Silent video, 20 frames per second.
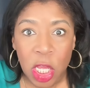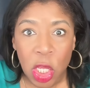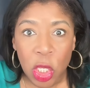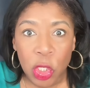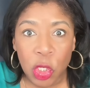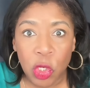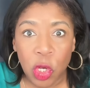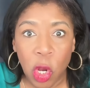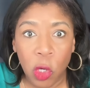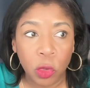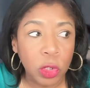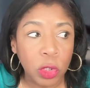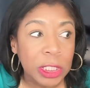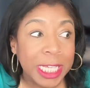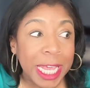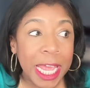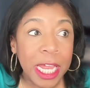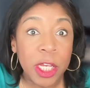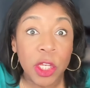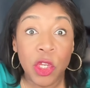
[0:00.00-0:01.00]
You know,
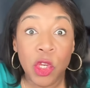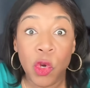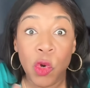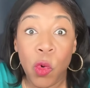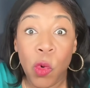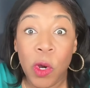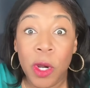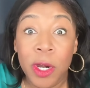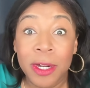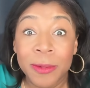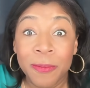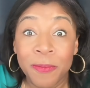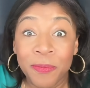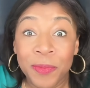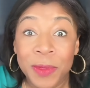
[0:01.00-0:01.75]
get the